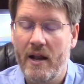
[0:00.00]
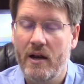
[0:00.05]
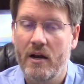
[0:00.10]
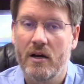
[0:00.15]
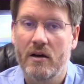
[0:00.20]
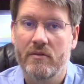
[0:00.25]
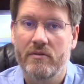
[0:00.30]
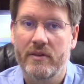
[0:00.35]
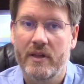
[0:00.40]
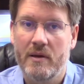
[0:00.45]

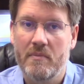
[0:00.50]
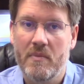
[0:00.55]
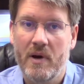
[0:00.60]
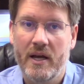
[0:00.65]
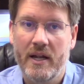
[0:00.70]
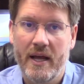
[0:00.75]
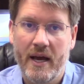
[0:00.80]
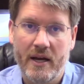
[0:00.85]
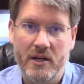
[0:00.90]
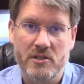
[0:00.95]
enough, they
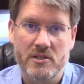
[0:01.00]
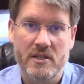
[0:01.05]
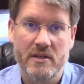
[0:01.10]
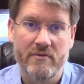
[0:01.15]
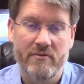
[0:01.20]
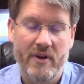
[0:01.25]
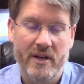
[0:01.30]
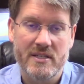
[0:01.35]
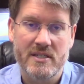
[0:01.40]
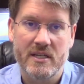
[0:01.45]
might actually
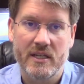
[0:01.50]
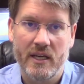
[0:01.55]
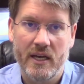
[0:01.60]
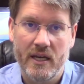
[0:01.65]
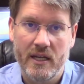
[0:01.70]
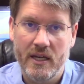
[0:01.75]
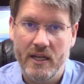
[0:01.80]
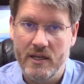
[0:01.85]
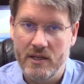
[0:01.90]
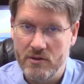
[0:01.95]

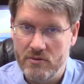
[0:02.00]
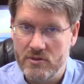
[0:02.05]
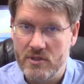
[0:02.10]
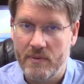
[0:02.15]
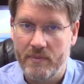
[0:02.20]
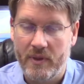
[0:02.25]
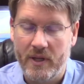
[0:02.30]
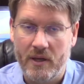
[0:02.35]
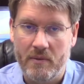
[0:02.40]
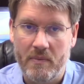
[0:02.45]
investigate and do
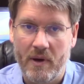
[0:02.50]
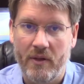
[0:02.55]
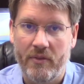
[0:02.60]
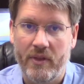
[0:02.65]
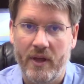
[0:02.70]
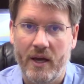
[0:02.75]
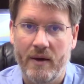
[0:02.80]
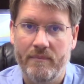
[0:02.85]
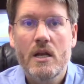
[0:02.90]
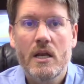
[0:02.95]
something about
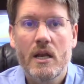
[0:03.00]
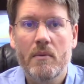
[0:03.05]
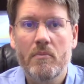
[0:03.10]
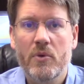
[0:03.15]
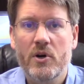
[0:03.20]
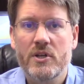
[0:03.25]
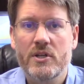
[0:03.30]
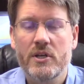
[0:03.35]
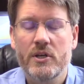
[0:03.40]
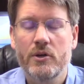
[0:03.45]
that.
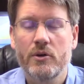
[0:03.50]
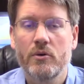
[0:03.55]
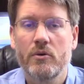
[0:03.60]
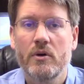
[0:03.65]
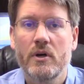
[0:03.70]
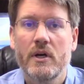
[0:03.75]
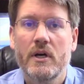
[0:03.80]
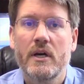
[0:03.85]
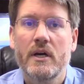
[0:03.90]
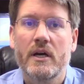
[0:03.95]
Number two,
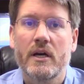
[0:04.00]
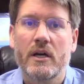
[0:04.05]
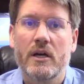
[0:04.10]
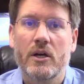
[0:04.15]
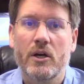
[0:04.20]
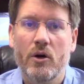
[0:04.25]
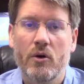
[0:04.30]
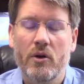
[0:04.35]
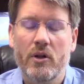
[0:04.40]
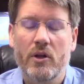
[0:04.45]

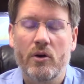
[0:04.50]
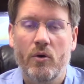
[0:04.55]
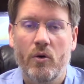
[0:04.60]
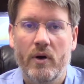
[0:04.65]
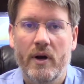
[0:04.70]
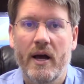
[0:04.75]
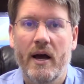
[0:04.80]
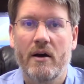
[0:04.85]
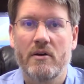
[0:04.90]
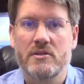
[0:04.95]
go to the
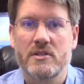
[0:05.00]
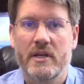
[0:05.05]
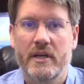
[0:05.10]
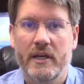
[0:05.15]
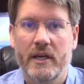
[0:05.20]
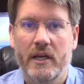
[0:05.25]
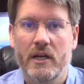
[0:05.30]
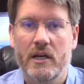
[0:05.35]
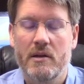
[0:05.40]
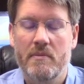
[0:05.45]
courthouse
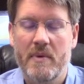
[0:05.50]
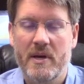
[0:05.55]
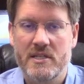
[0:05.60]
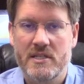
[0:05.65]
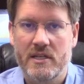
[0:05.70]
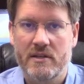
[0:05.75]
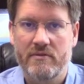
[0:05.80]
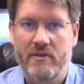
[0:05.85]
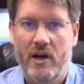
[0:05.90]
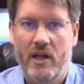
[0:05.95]
and get a
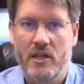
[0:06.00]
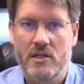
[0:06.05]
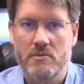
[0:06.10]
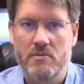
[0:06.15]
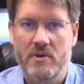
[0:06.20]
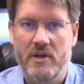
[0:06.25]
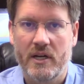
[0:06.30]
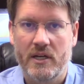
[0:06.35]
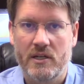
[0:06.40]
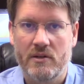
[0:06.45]
domestic violence
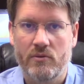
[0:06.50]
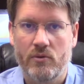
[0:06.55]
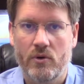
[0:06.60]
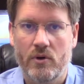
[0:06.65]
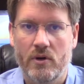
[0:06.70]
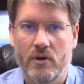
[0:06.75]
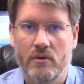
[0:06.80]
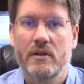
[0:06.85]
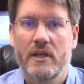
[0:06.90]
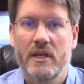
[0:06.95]
protective
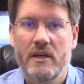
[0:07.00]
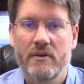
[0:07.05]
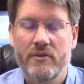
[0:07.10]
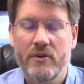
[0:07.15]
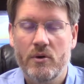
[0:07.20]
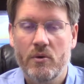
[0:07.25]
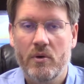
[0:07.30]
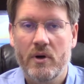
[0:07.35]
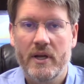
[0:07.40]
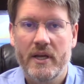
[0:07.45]
order. If
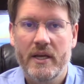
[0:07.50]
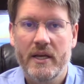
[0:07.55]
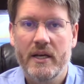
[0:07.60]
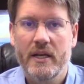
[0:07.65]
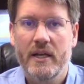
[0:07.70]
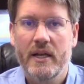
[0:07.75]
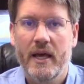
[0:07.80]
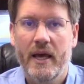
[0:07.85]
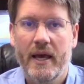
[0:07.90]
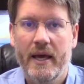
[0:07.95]
you were
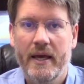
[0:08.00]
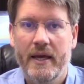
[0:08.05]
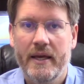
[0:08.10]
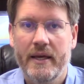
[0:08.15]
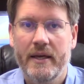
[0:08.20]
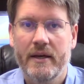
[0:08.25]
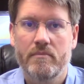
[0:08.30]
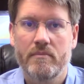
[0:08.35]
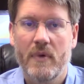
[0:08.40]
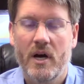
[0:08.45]
in
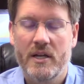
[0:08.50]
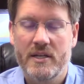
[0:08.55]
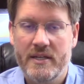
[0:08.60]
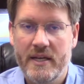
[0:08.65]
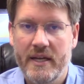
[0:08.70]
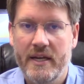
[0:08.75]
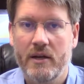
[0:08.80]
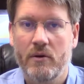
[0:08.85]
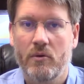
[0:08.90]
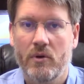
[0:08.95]
a
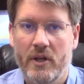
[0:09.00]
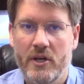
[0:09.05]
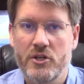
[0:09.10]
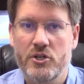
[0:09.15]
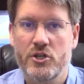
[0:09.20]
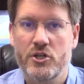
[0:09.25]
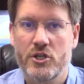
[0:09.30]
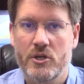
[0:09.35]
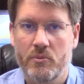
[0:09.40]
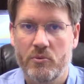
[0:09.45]
dating
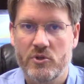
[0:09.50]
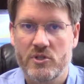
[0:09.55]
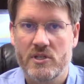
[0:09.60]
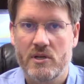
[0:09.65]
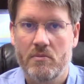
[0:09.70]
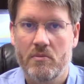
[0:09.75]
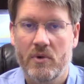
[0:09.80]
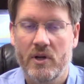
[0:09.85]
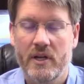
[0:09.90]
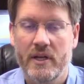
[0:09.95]
relationship with
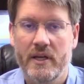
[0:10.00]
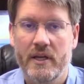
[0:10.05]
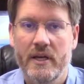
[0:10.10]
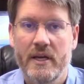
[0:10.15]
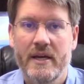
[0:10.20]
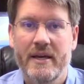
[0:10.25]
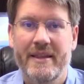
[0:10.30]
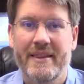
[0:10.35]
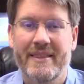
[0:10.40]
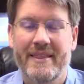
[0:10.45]
somebody,
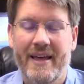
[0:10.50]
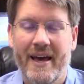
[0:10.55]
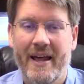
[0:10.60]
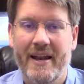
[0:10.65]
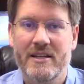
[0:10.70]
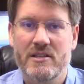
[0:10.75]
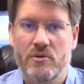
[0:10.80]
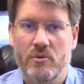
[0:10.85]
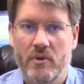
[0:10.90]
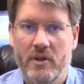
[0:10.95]
that
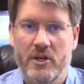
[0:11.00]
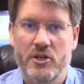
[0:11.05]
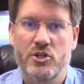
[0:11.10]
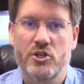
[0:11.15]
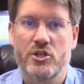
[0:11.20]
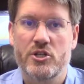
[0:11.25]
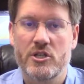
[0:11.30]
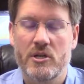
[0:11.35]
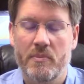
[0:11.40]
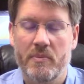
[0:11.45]
is a
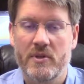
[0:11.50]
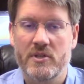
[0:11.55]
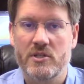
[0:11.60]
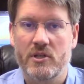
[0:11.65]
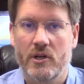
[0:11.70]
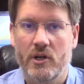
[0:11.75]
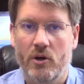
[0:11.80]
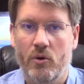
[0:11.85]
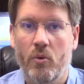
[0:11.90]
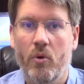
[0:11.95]
relationship that's
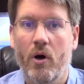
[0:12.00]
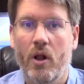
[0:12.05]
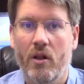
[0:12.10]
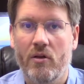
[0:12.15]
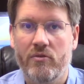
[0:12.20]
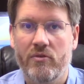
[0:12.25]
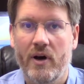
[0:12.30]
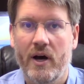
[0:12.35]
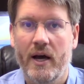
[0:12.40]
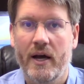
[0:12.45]
going to
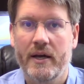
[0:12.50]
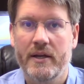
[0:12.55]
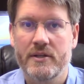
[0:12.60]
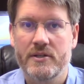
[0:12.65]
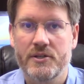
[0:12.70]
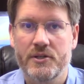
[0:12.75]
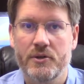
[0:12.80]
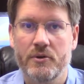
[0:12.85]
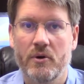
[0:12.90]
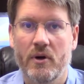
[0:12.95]
qualify
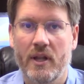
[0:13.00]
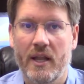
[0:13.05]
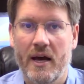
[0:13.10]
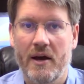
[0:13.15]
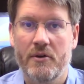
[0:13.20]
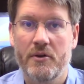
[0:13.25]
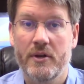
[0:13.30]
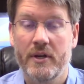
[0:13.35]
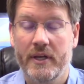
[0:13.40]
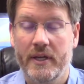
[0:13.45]
to allow
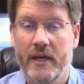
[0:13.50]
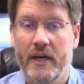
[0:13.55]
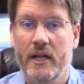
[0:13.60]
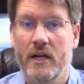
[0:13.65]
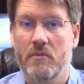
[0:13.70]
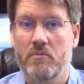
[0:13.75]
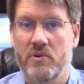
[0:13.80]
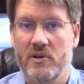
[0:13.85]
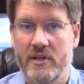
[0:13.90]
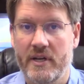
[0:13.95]
you to get
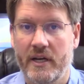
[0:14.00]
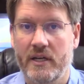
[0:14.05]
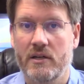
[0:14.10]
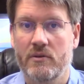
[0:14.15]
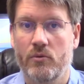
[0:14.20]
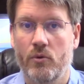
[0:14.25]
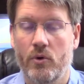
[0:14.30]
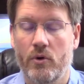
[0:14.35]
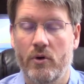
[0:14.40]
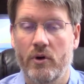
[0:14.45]
a
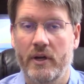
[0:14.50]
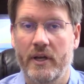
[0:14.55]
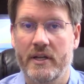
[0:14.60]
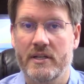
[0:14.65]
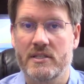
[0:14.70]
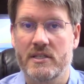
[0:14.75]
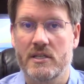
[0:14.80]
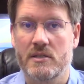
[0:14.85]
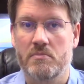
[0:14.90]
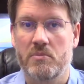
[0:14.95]
protective order
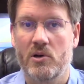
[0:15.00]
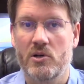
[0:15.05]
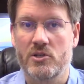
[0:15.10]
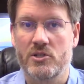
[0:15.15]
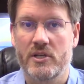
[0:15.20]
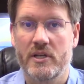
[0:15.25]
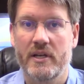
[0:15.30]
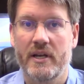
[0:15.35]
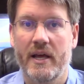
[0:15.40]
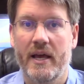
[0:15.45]
against this
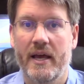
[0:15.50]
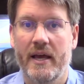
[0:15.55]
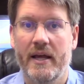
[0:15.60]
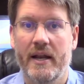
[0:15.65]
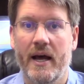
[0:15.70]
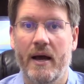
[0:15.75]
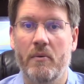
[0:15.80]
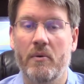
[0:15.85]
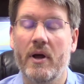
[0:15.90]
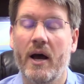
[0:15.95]
person,
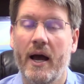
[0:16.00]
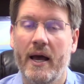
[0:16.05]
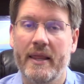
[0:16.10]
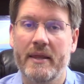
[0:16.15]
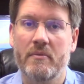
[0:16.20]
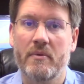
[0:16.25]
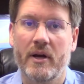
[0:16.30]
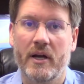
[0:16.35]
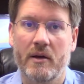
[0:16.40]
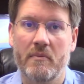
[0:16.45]
and I would
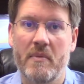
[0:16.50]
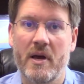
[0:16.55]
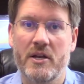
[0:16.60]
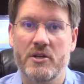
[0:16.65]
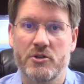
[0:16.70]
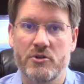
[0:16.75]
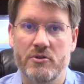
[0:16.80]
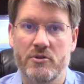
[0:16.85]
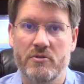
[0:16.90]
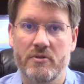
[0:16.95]
highly
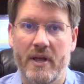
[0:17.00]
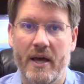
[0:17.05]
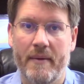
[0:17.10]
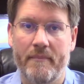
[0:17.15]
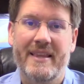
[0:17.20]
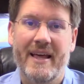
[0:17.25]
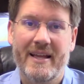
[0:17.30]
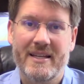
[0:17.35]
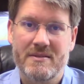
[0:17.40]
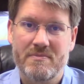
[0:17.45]
recommend you do
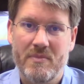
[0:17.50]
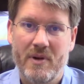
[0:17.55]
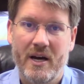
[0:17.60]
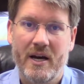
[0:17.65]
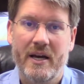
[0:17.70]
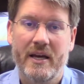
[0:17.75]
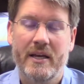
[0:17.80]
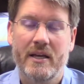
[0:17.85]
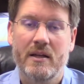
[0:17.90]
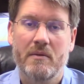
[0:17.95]
that. That's
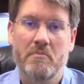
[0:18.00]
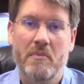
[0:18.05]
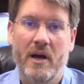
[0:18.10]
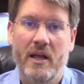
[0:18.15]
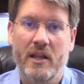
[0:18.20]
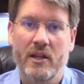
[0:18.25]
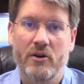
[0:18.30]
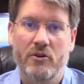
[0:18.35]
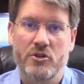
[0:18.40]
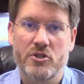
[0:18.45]
my
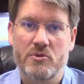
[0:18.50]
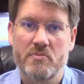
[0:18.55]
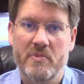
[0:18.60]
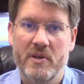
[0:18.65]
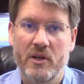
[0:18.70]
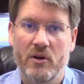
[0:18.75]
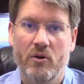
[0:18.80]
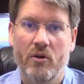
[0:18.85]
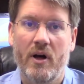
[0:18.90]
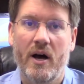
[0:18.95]
little
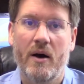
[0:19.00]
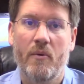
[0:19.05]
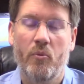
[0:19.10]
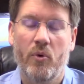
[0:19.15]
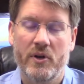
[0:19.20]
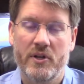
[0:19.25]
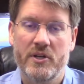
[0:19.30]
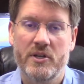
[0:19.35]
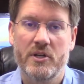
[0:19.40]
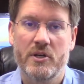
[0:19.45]
spiel on
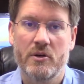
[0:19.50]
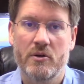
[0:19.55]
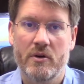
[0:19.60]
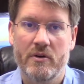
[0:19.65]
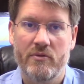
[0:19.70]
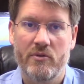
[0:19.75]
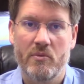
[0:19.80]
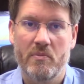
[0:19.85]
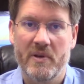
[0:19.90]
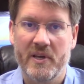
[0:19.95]
what to do
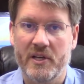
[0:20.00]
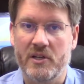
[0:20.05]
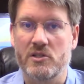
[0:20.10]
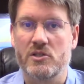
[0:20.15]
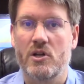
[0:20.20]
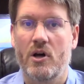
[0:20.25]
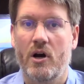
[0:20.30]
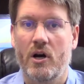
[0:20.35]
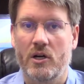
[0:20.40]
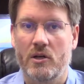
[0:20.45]
if you're being
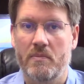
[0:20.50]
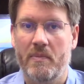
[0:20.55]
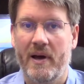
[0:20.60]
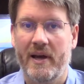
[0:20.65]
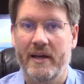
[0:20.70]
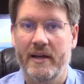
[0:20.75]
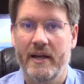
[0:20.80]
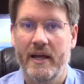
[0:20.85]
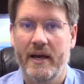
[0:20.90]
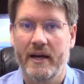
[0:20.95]
stalked by
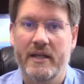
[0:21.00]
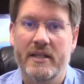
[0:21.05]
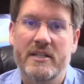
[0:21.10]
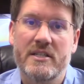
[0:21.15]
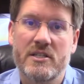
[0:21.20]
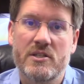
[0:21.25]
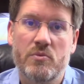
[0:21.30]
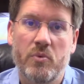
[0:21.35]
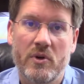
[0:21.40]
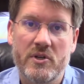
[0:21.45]
an ex.
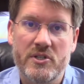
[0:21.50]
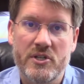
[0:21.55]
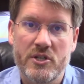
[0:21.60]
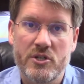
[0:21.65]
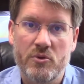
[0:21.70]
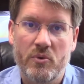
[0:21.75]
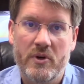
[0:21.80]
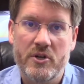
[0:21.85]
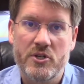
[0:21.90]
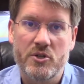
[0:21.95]
This is one
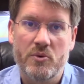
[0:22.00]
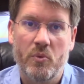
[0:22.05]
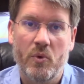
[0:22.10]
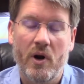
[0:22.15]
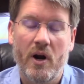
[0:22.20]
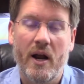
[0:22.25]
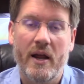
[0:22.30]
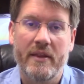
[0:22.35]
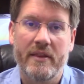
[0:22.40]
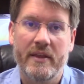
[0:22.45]
situation
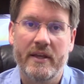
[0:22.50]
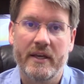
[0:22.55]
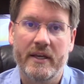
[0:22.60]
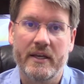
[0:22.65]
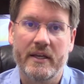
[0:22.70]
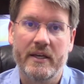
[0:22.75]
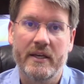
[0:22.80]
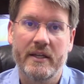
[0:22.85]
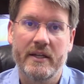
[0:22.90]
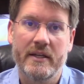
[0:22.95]
where I think
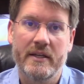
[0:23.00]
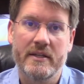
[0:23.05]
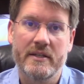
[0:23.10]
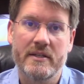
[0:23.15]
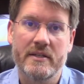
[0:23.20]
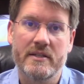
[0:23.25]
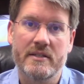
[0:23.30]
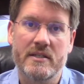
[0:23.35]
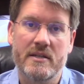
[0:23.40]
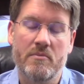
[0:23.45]
it
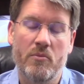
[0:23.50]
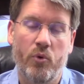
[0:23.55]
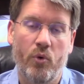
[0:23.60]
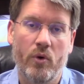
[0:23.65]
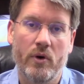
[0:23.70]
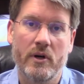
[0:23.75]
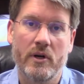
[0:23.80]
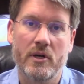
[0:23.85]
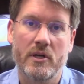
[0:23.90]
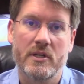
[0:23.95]
is
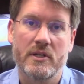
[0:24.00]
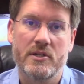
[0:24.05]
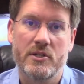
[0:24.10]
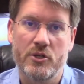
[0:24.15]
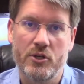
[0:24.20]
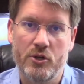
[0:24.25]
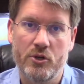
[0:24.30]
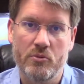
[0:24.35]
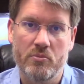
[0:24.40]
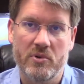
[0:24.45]
important
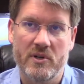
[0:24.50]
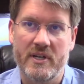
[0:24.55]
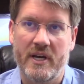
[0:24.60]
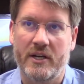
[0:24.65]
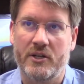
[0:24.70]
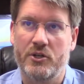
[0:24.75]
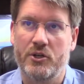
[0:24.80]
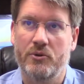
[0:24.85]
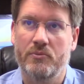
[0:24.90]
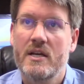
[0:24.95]
to
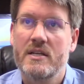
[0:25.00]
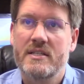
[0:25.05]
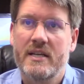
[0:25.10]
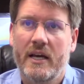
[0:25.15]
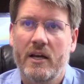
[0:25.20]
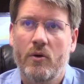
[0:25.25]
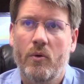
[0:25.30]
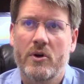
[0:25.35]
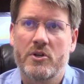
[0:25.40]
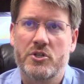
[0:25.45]
protect you.
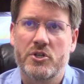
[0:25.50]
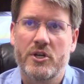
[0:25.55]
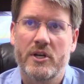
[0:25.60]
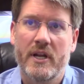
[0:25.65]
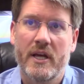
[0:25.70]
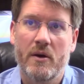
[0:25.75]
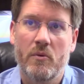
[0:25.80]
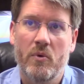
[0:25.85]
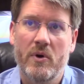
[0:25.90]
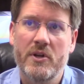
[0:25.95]
Second question
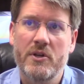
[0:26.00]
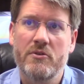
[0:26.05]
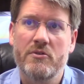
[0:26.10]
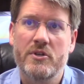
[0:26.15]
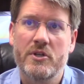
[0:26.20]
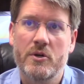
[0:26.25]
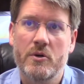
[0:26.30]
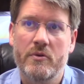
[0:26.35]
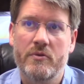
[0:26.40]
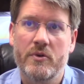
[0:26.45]
today, what do you
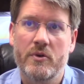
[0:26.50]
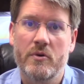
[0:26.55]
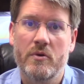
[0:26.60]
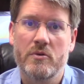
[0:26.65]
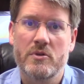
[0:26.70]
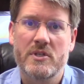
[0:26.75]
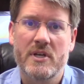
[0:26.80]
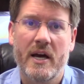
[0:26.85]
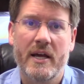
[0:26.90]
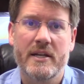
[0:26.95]
do if you
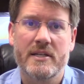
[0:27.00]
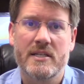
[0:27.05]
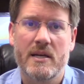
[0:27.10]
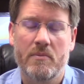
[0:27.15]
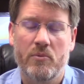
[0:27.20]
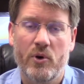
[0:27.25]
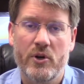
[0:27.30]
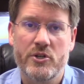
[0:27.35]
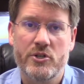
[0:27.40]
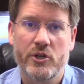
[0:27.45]
sign a
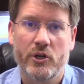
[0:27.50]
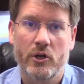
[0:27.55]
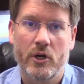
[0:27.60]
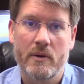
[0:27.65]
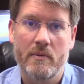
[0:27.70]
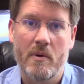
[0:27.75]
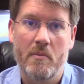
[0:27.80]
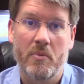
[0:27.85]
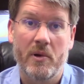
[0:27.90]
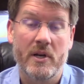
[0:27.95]
separation
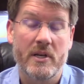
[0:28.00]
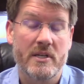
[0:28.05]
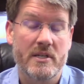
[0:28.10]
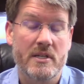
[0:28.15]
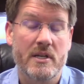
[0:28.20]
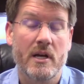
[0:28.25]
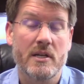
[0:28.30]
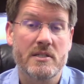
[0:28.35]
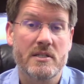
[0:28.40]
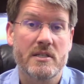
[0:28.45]
agreement but
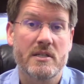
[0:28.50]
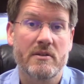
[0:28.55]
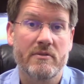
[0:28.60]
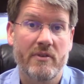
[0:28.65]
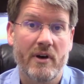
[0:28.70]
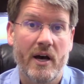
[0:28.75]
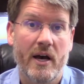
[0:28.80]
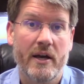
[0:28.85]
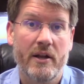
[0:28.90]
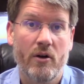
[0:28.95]
it doesn't
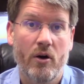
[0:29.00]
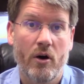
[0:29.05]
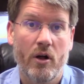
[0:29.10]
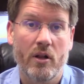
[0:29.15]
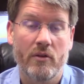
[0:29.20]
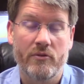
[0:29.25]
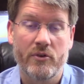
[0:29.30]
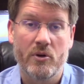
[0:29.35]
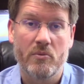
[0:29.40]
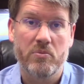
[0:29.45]
divide all
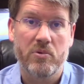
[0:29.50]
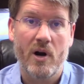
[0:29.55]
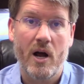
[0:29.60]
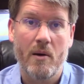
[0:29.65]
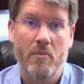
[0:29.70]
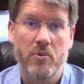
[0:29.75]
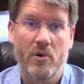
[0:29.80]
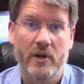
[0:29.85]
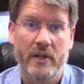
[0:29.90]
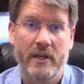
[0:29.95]
of your
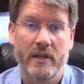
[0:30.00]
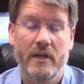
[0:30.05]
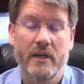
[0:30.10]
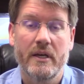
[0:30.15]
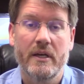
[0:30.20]
property?